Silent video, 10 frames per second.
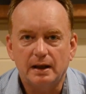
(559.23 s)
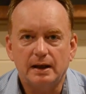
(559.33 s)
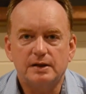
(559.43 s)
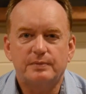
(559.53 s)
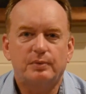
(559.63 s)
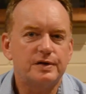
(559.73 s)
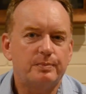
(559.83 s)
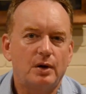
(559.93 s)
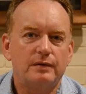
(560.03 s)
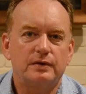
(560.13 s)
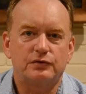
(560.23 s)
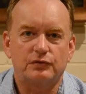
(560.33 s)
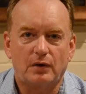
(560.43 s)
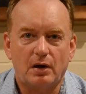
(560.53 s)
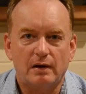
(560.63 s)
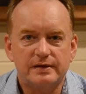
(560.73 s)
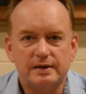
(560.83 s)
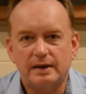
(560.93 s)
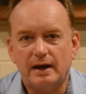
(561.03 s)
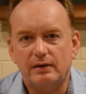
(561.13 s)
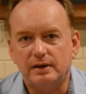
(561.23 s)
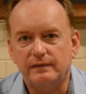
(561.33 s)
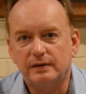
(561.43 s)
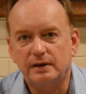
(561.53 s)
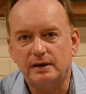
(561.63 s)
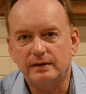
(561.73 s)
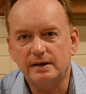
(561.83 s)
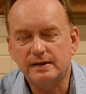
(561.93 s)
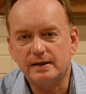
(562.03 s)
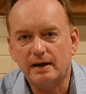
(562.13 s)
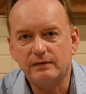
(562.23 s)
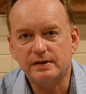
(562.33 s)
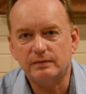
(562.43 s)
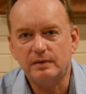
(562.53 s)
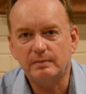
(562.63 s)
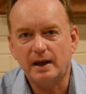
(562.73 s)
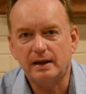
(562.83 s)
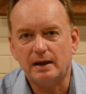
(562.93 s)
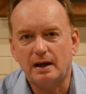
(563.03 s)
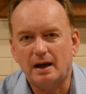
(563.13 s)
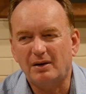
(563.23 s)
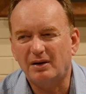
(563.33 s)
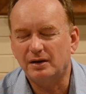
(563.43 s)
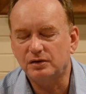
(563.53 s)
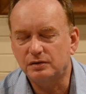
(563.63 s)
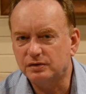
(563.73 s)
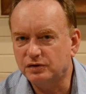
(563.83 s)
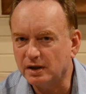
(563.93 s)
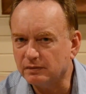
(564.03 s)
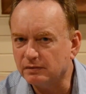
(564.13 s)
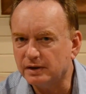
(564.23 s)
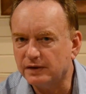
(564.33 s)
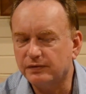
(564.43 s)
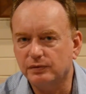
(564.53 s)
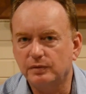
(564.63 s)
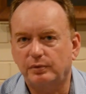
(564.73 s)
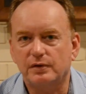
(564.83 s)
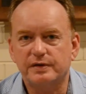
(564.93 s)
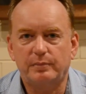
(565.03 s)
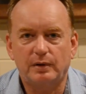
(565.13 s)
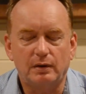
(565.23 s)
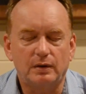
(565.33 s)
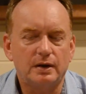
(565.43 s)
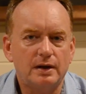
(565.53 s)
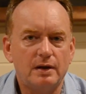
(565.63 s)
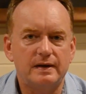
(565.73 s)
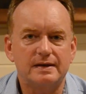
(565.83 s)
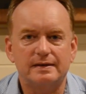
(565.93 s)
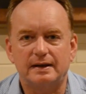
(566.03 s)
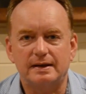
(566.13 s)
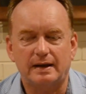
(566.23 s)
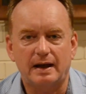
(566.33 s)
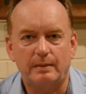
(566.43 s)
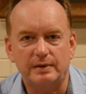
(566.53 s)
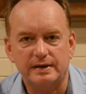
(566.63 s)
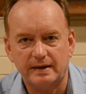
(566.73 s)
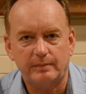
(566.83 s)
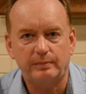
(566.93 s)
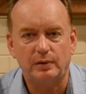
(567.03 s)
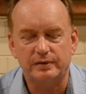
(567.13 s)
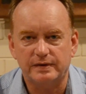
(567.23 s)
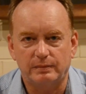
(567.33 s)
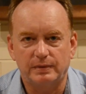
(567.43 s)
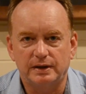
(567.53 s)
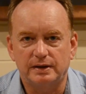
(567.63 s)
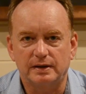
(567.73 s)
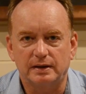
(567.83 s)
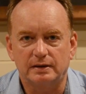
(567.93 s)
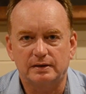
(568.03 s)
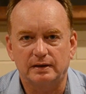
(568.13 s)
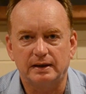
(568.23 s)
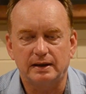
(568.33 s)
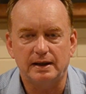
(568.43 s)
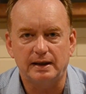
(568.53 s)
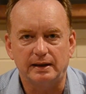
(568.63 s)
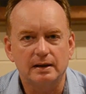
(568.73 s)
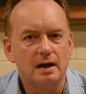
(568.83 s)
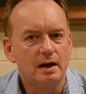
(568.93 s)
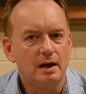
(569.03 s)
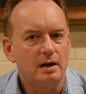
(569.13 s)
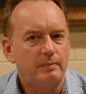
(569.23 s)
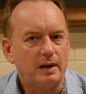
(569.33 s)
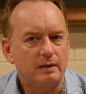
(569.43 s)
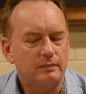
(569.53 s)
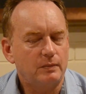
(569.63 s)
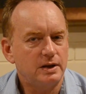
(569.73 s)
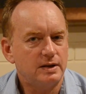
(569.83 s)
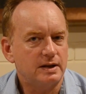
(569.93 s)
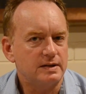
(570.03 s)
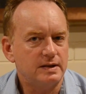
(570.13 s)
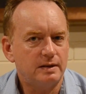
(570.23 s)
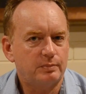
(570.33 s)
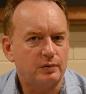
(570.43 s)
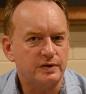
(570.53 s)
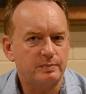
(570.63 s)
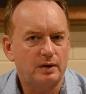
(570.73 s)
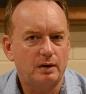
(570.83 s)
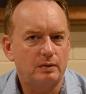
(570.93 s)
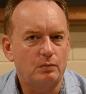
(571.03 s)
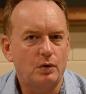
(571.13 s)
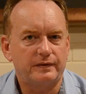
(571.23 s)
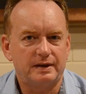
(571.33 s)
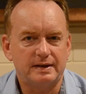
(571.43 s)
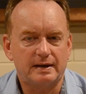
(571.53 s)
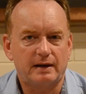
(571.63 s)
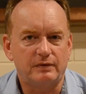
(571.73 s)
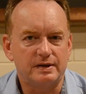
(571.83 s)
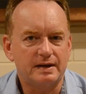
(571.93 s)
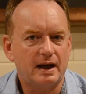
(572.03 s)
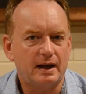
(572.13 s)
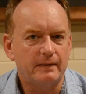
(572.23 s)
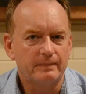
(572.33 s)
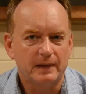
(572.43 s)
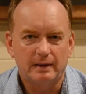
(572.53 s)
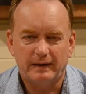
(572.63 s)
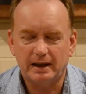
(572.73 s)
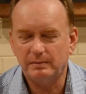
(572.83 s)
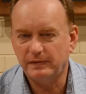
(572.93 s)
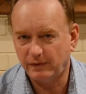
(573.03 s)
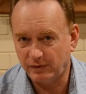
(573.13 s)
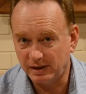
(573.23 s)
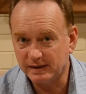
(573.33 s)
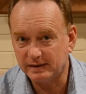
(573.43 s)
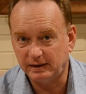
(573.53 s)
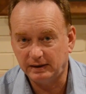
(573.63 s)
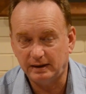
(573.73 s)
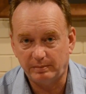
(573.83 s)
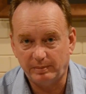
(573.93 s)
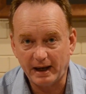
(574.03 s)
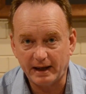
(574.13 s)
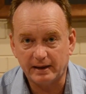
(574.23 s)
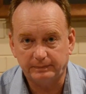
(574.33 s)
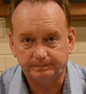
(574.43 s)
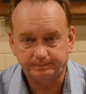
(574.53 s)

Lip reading: it is Prospero that drives the narrative, and the discoveries that we make are generally through Prospero. And I know there's a couple of subplots that we need to link in, but when you consider Prospero and what the discoveries are, they can be very easily linked back